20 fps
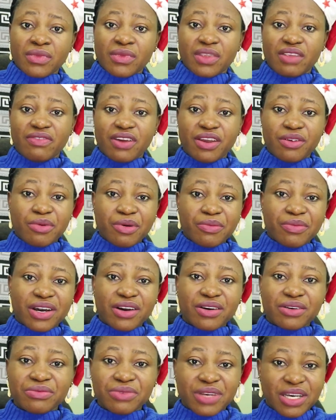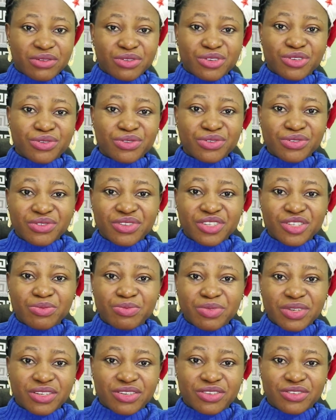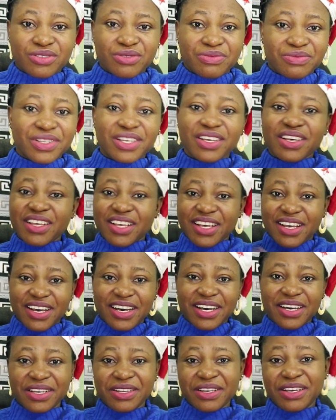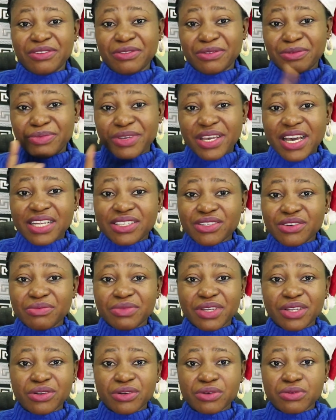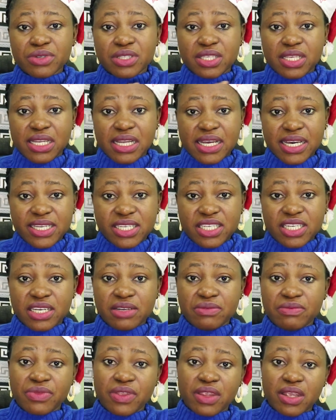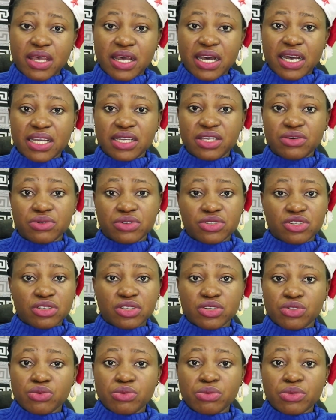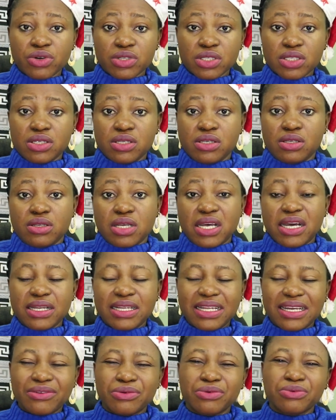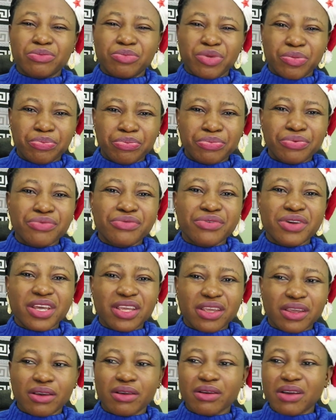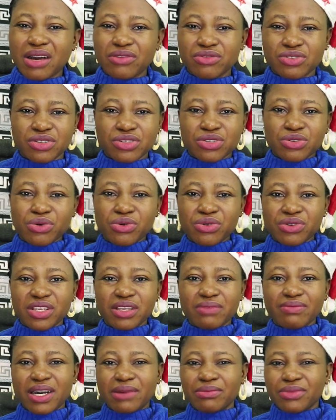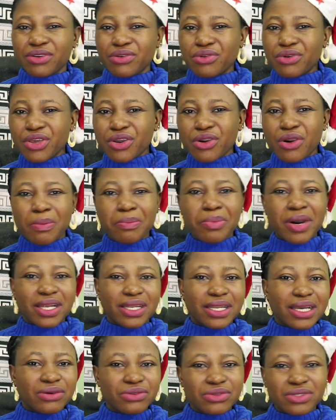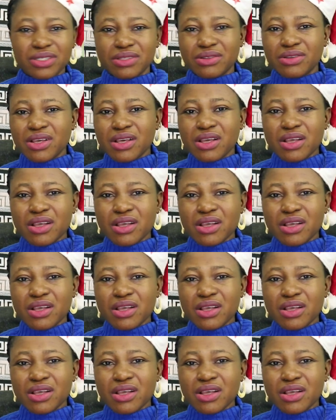If I remember, I'll show you his picture. I will be at home alone with Elijah. And he was just 2 months. And I'll be praying. I'll just hold him and be going up and down the